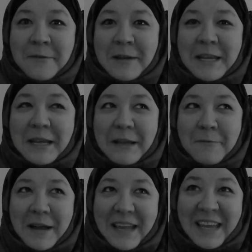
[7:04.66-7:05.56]
really,
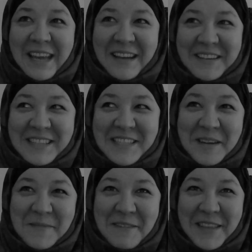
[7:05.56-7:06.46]
right here,
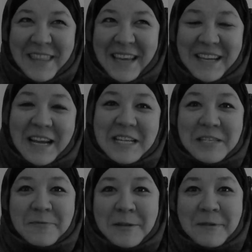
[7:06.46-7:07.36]
stop everything, and I
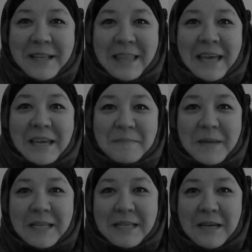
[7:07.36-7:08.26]
just really want to thank
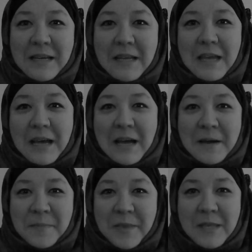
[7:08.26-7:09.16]
Peter,
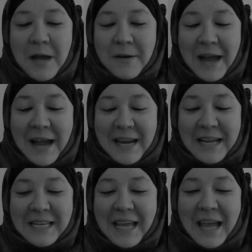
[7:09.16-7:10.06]
Dawa
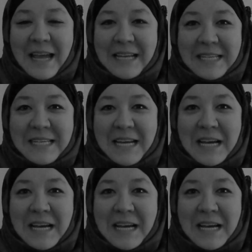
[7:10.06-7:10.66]
Addict, and